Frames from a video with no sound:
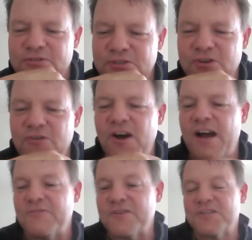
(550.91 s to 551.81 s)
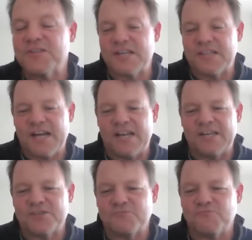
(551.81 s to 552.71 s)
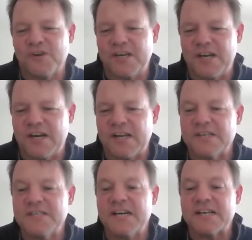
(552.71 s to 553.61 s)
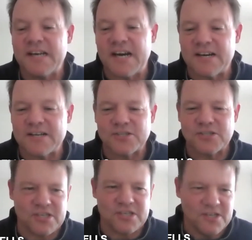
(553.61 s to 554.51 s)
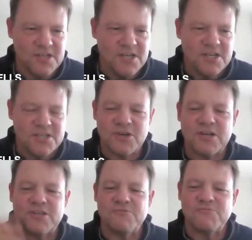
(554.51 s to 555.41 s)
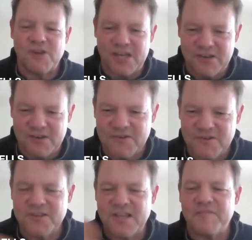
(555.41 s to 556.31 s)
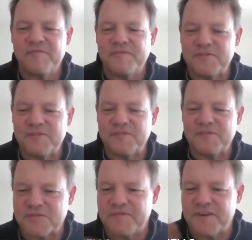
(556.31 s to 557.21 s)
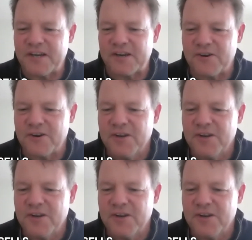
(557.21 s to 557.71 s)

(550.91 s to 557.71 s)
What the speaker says: So I would say that is right on. Technology, Dawn, you write, that fuels the fire.